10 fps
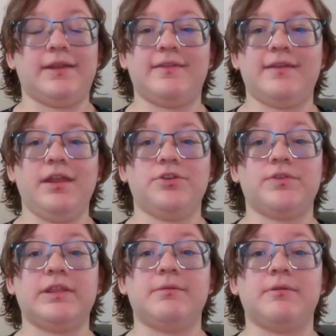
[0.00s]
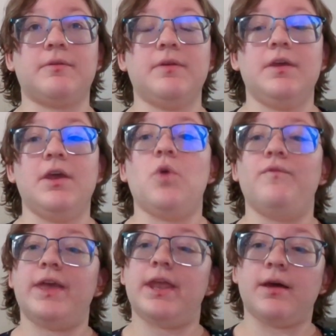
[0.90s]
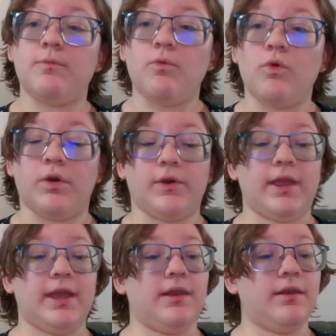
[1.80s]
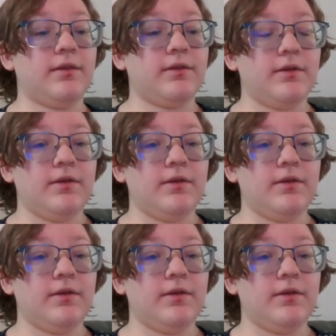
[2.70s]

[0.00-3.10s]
It is set during the Vietnam War, and